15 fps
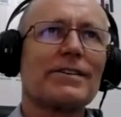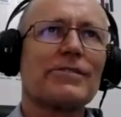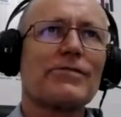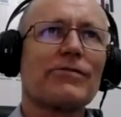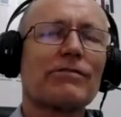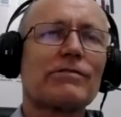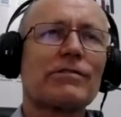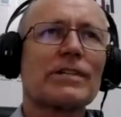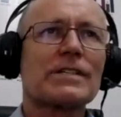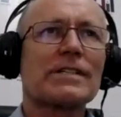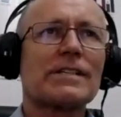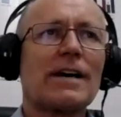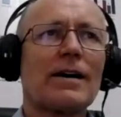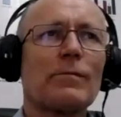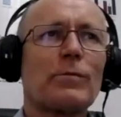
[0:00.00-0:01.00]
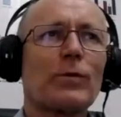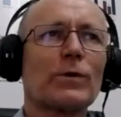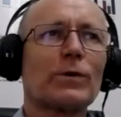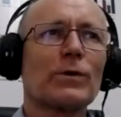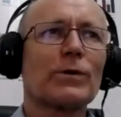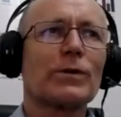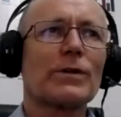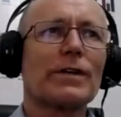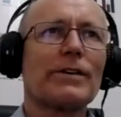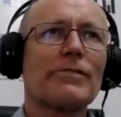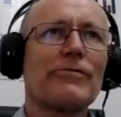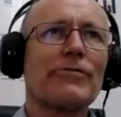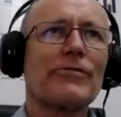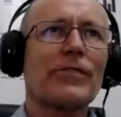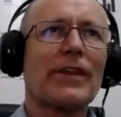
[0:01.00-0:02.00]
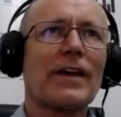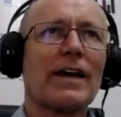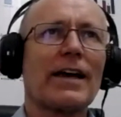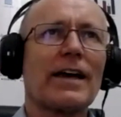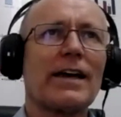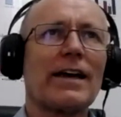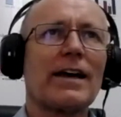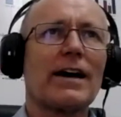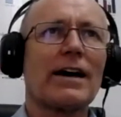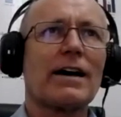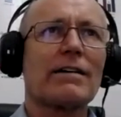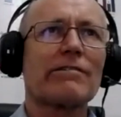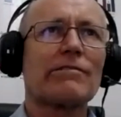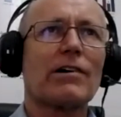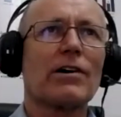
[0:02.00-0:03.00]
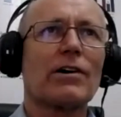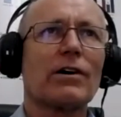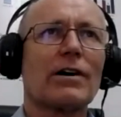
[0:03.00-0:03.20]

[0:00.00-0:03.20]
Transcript: For example, if they are